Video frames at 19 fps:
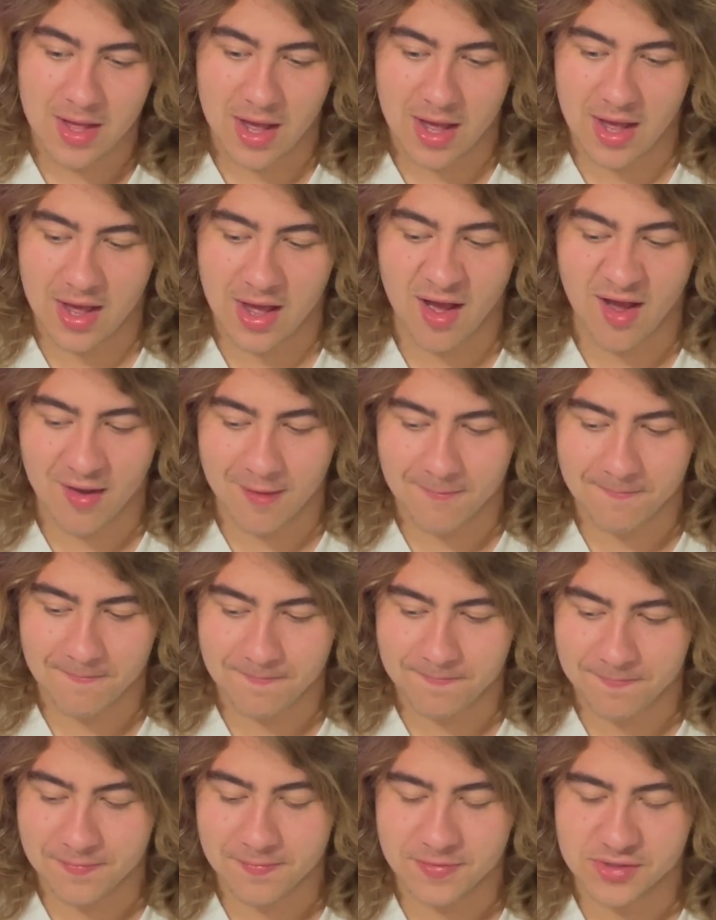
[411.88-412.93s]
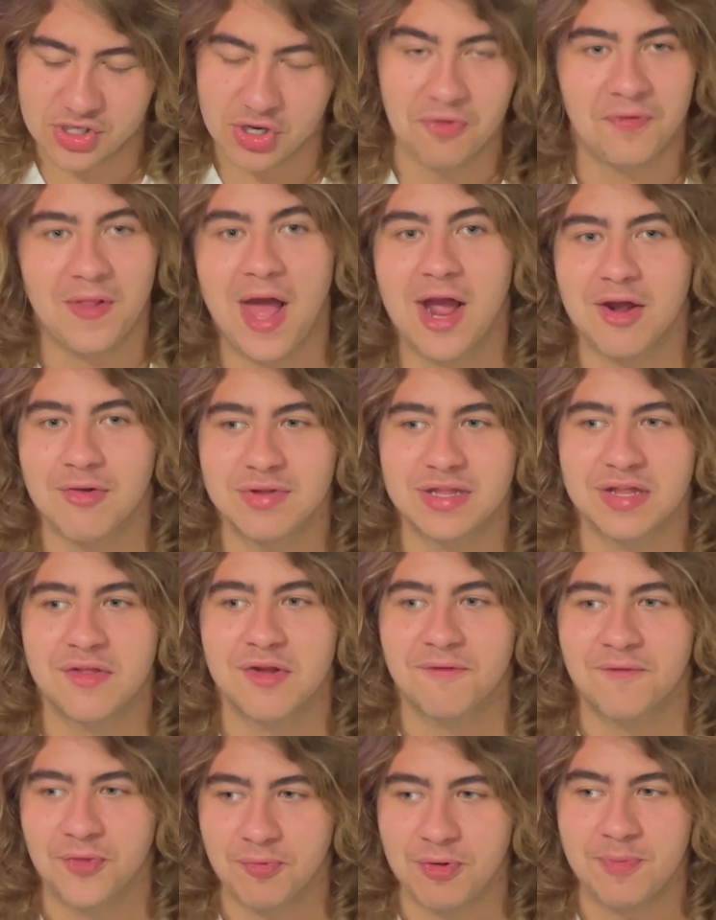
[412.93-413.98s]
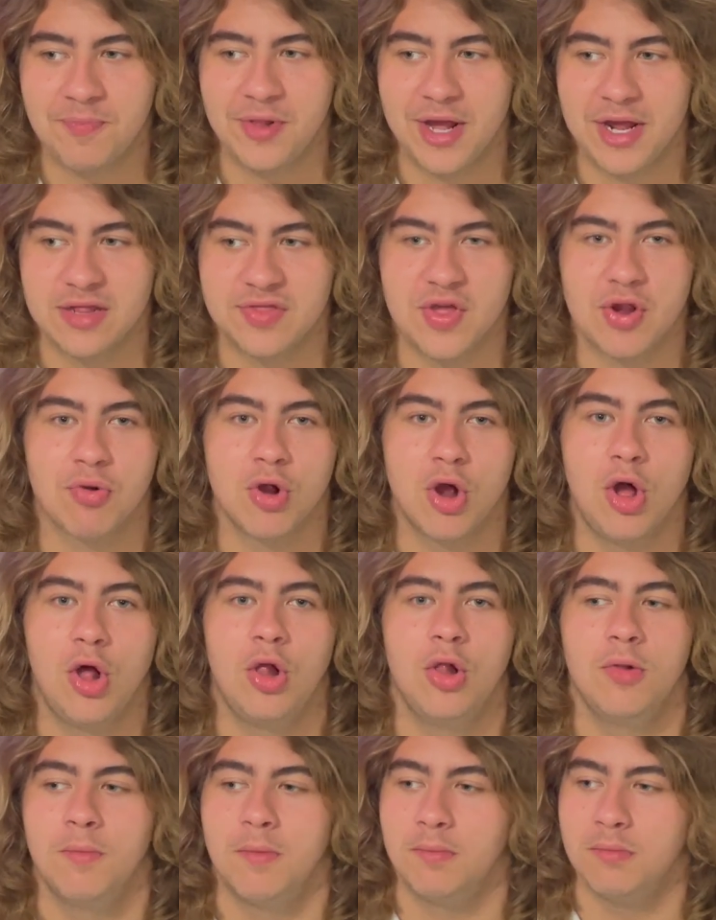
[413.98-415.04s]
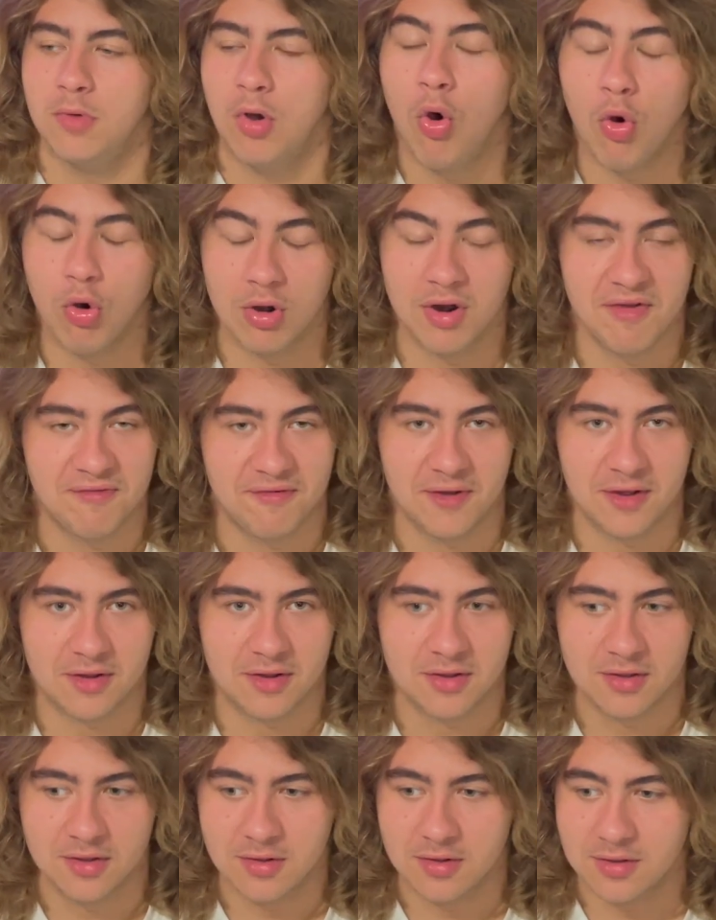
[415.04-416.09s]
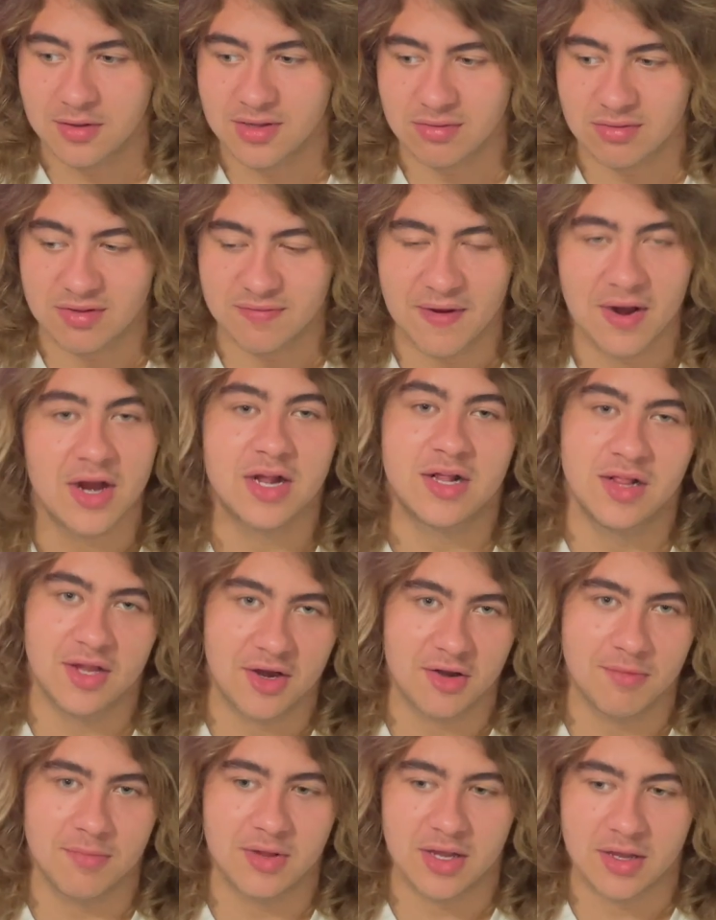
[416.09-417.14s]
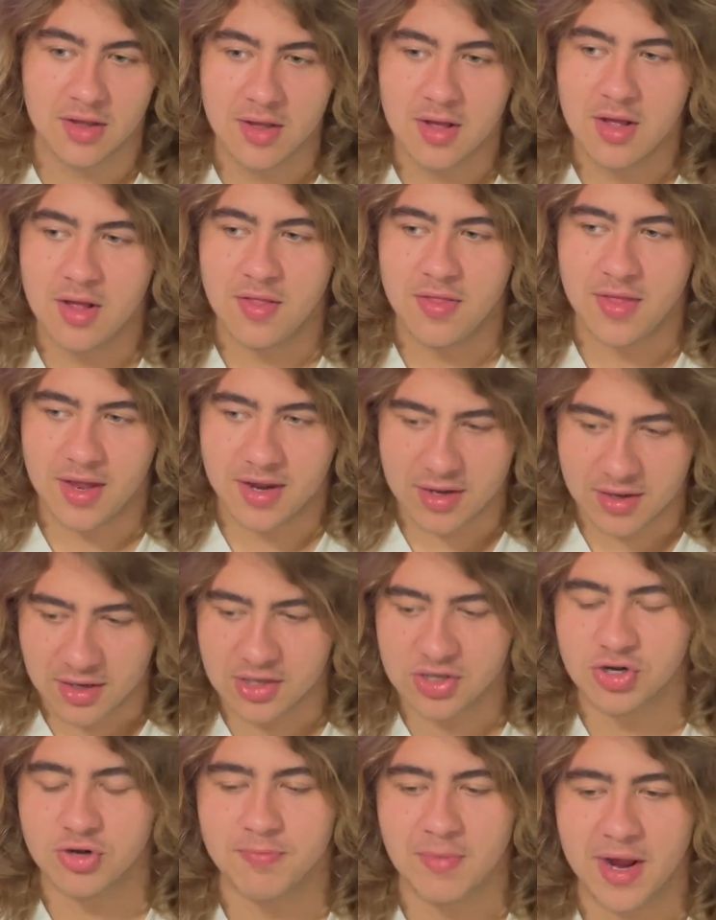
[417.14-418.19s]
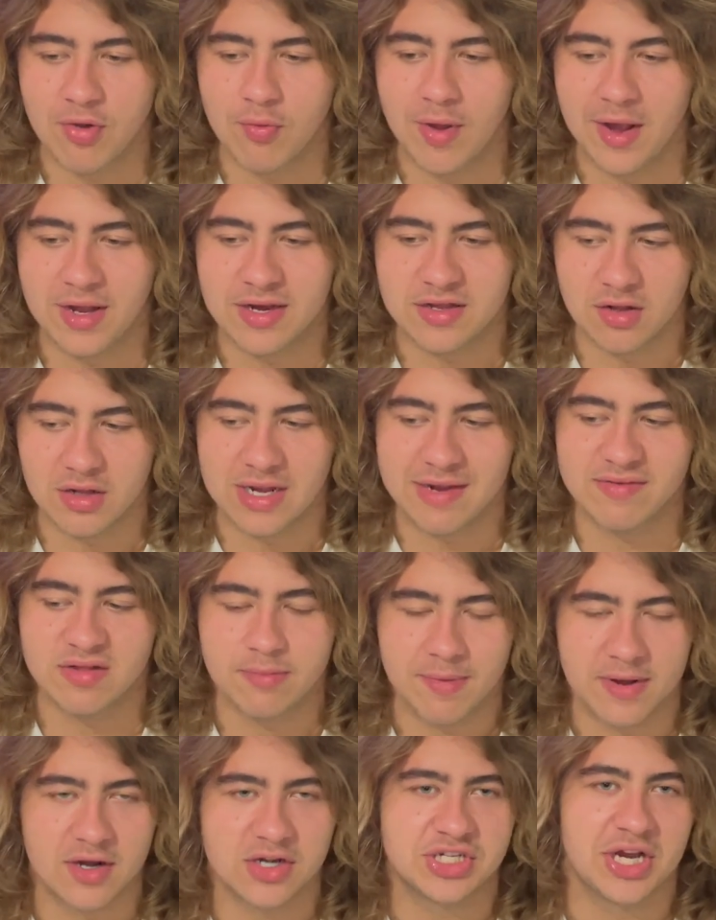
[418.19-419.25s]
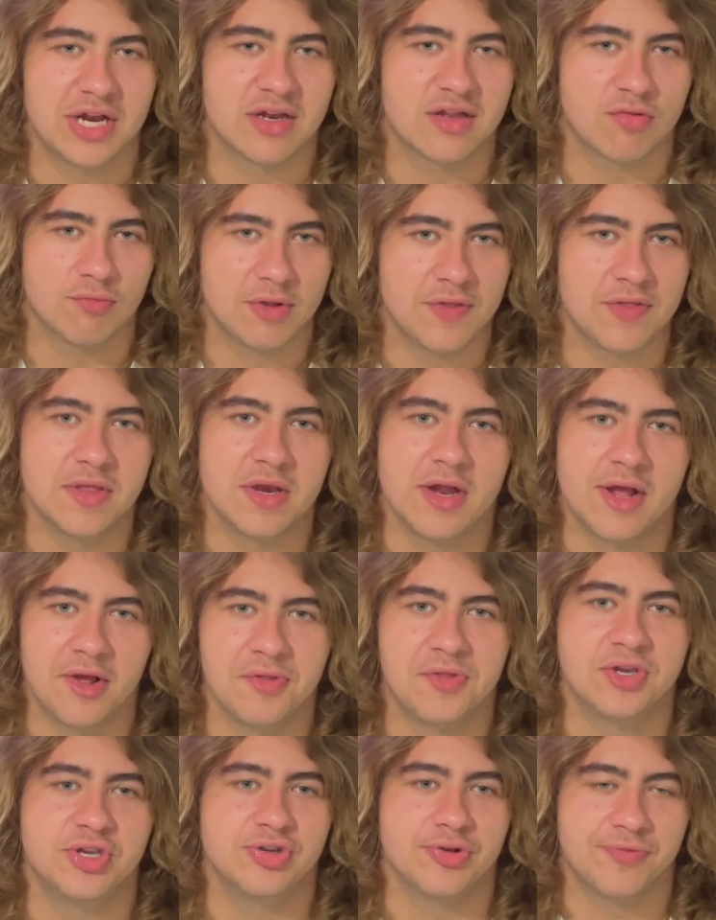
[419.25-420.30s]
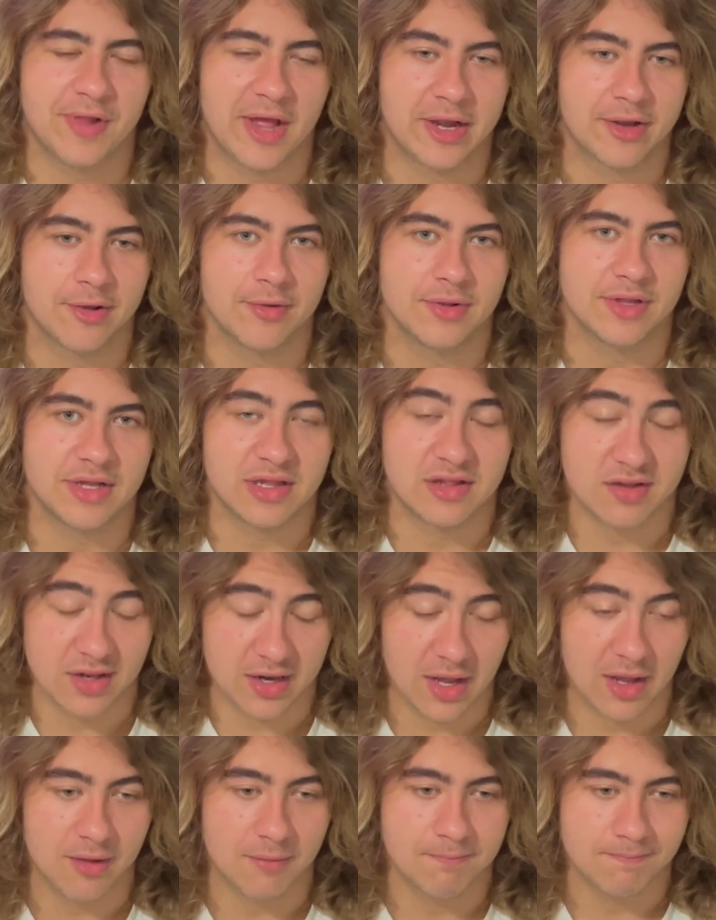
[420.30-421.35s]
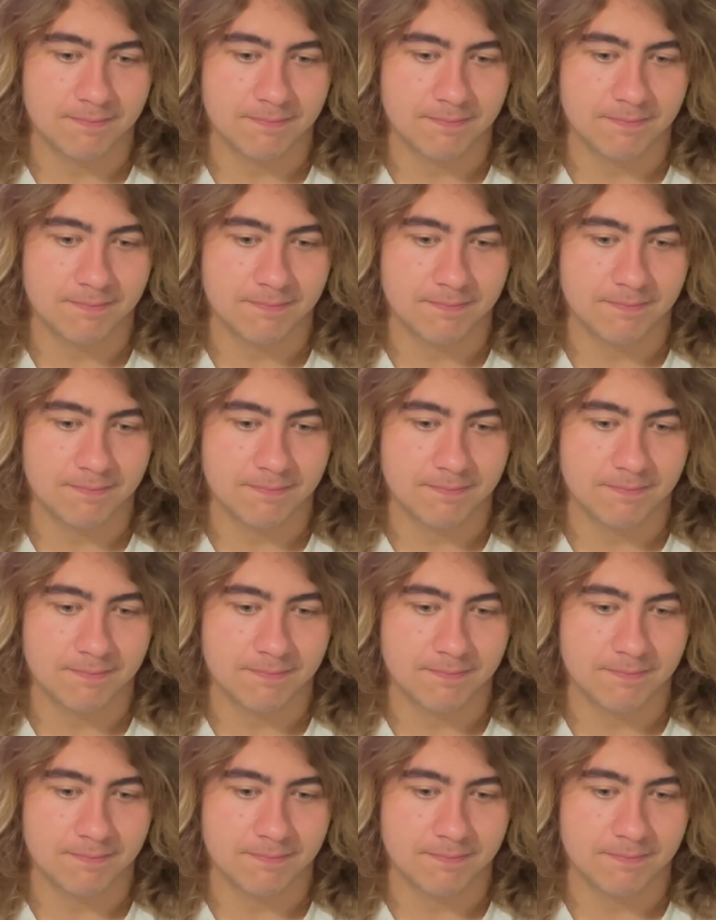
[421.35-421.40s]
Joe Flacco was in there for three plays, and they were all horrific. So it's very clear to me that an injured Mike White still gave us a better chance to win than a healthy Joe Flacco, at least today.